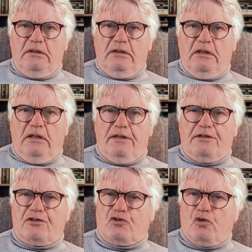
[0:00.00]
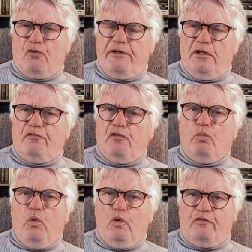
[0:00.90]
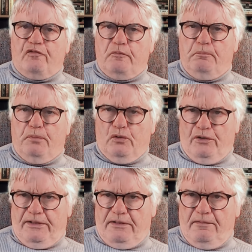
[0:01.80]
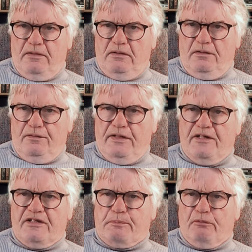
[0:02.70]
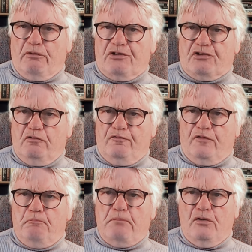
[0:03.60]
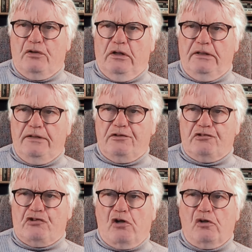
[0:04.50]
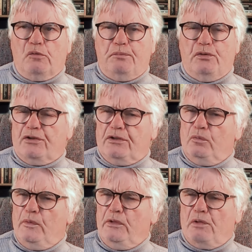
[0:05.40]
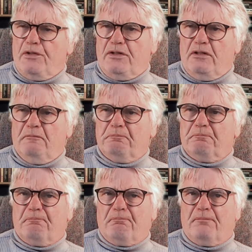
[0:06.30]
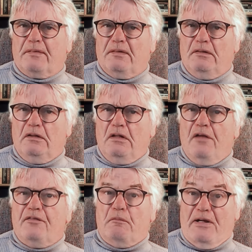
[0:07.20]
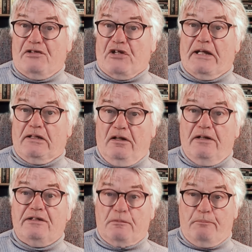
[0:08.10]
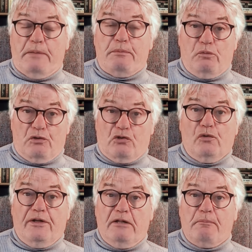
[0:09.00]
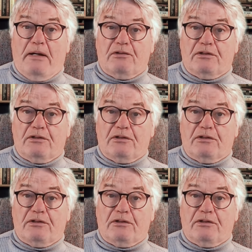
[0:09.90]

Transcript: and a story of a wolf boy, the inspiration for Mowgli in the Jungle Book, we wonder? The major headlines that people were talking about